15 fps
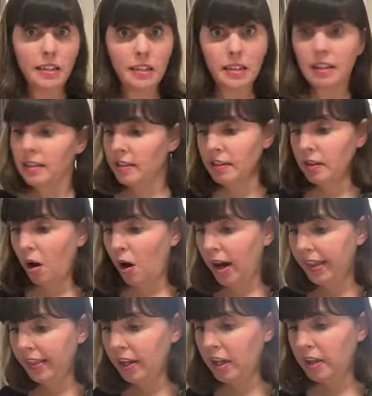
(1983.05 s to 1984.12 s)
mat is
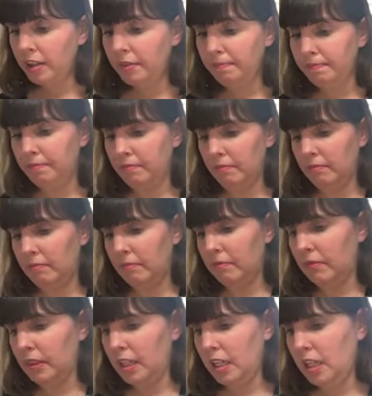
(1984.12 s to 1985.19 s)
either.
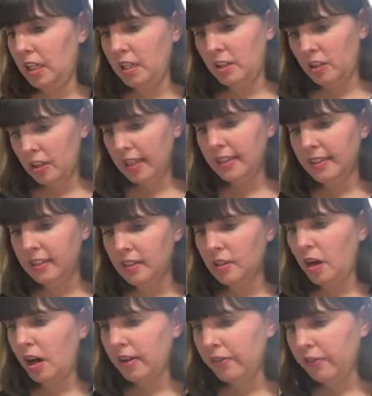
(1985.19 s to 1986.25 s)
So this
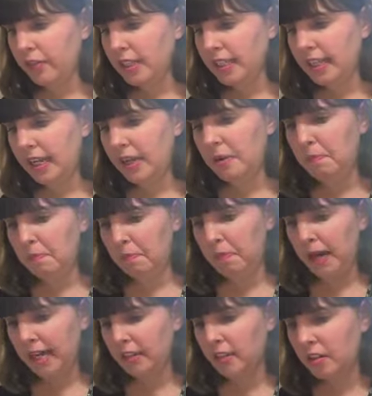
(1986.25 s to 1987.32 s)
is kind of risky,
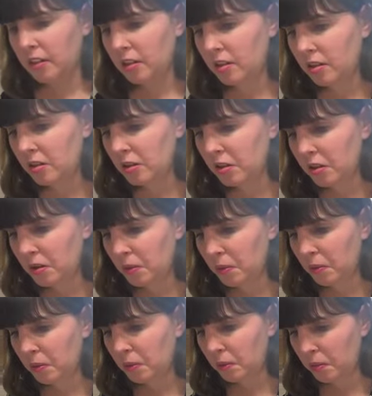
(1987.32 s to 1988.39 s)
but
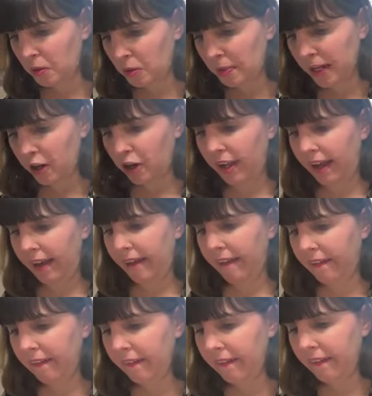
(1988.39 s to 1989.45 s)
we'll be
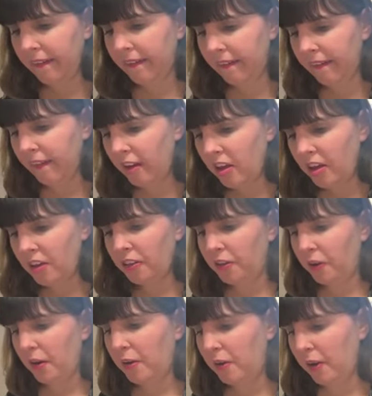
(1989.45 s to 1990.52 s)
okay.
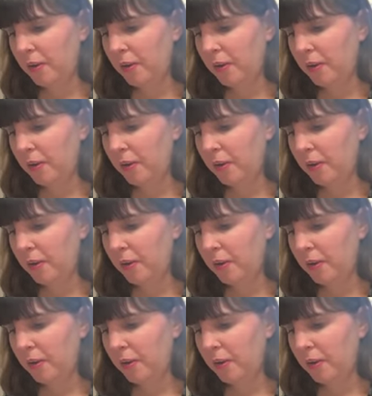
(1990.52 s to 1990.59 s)
So